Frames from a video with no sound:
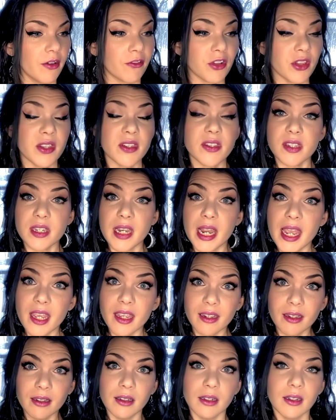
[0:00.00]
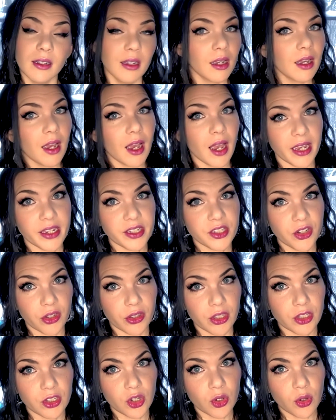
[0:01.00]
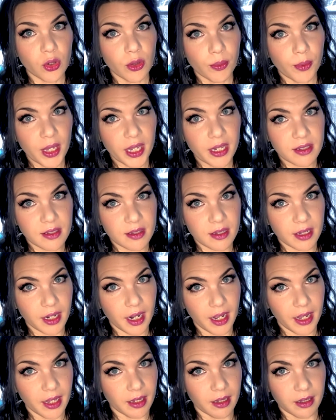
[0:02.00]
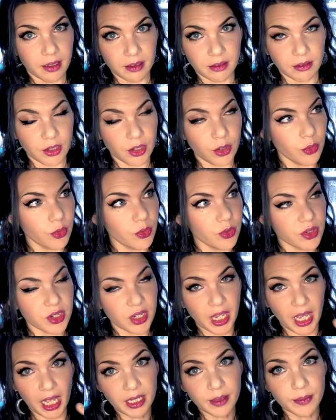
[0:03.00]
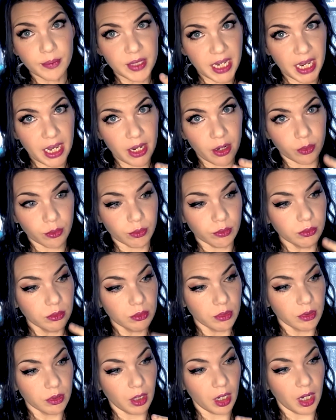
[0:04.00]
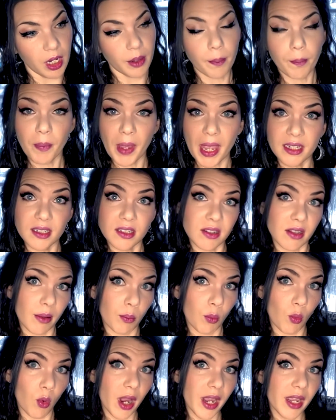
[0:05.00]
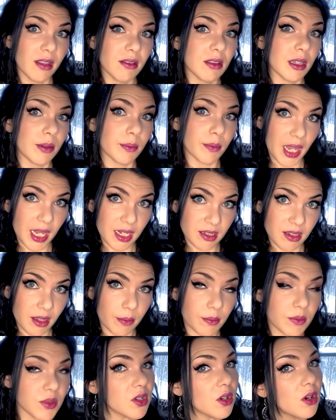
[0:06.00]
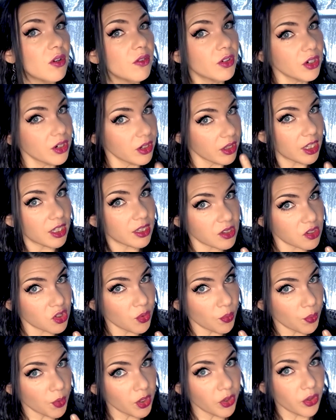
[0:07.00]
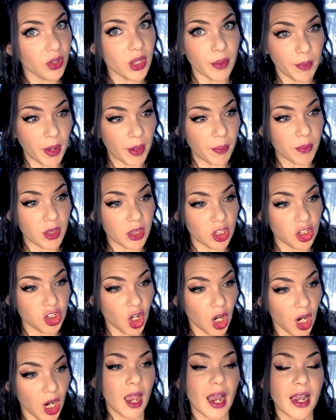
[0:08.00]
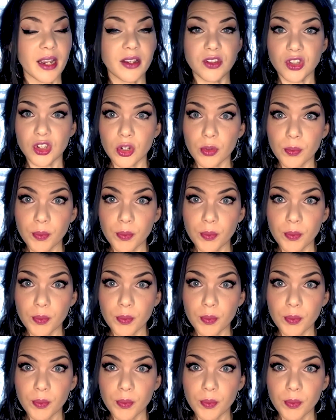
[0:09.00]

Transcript: the snake, I took the toothpicks that I had used, cut them down, painted them white, and then painted them silver, and then super glued them up in the jaw. I super